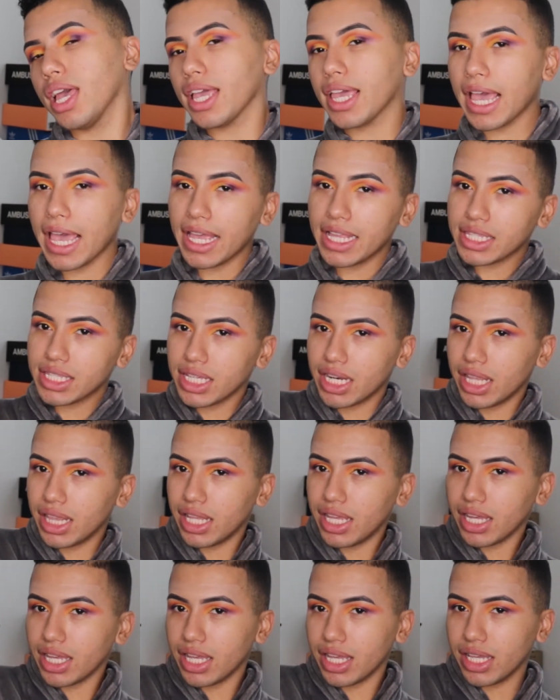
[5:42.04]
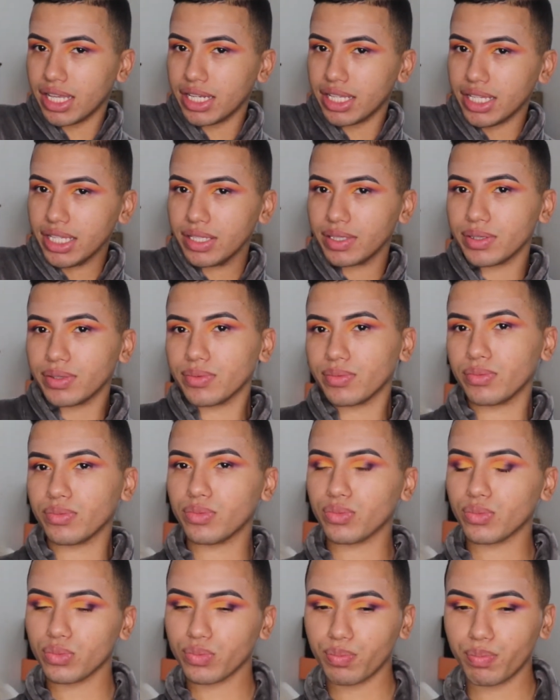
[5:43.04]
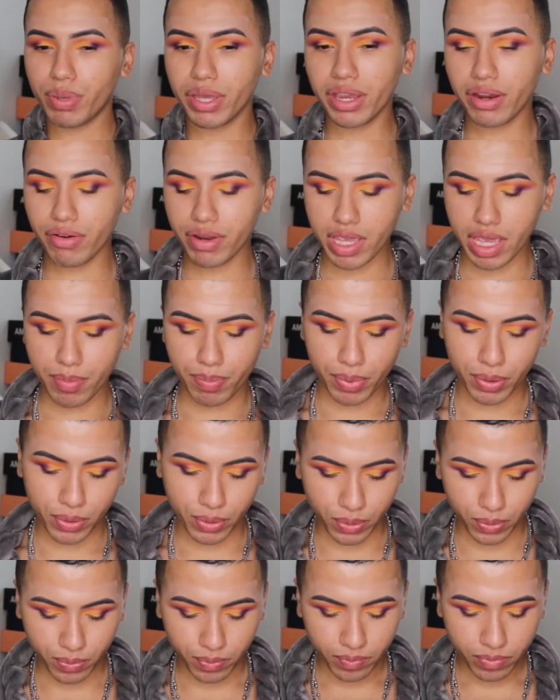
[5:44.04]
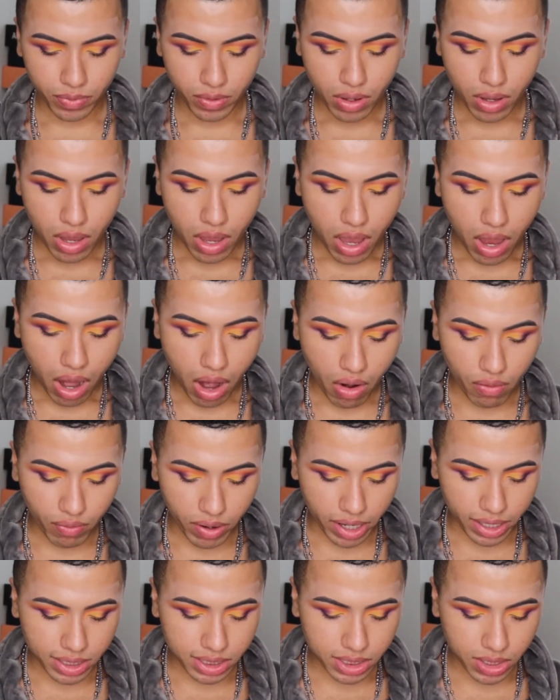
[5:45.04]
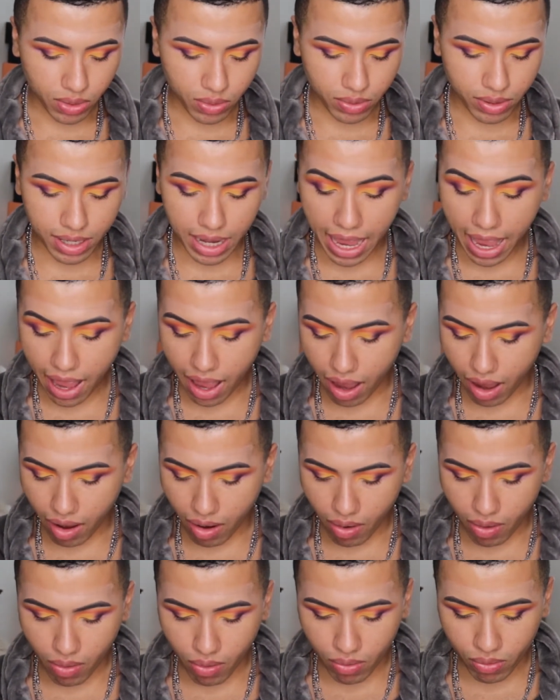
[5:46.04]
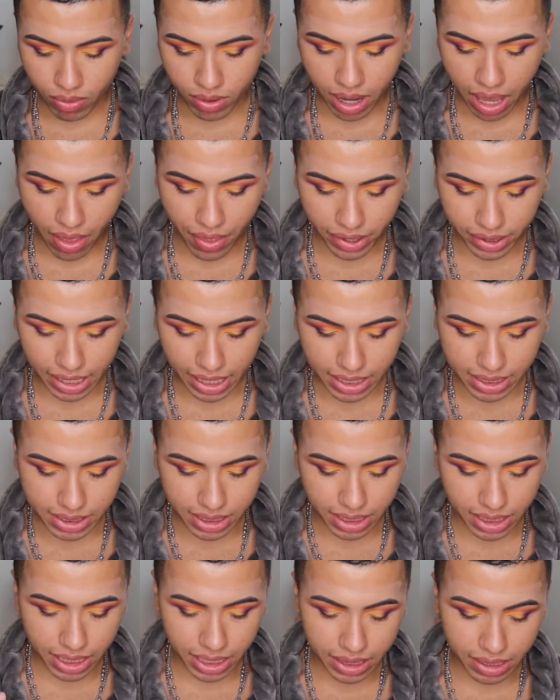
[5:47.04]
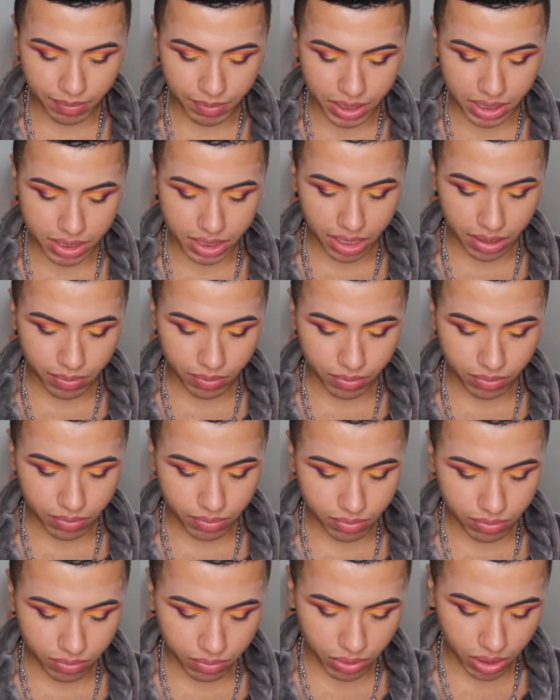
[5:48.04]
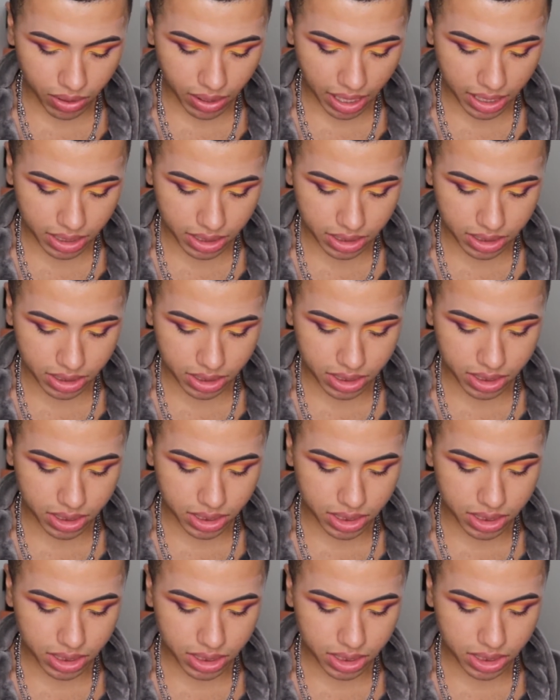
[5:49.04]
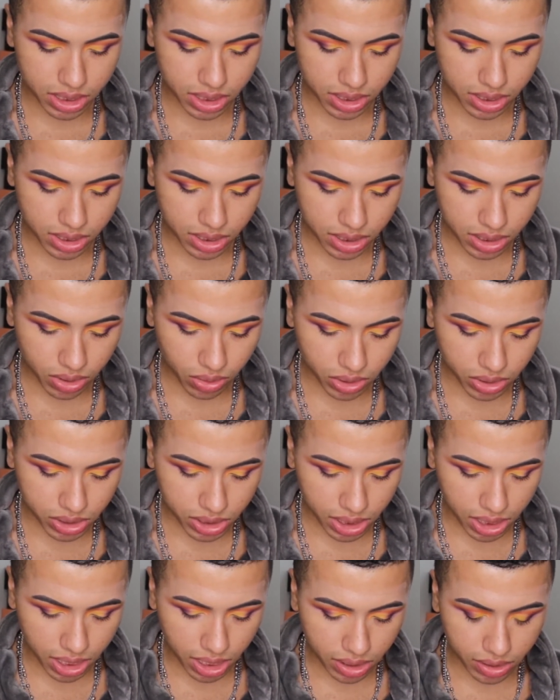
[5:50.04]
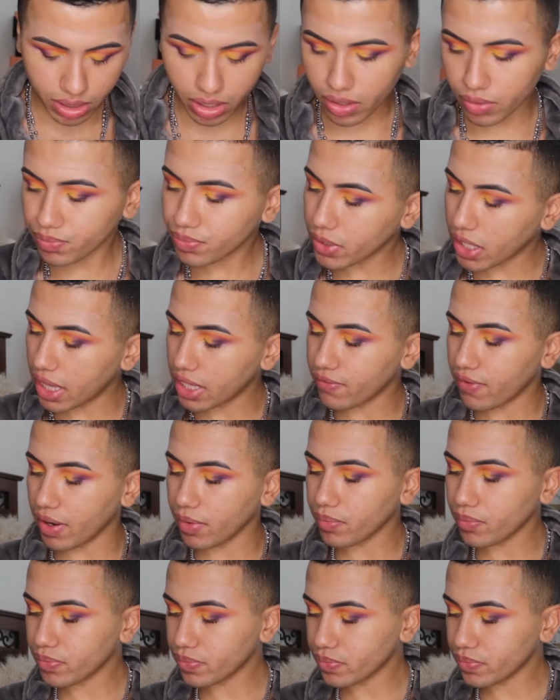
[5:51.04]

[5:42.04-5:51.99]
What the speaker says: Get into the look, honey. Period, poo. Alright, so now that that is done, in the meantime, well, that is, where should I, no, yeah, that's fine.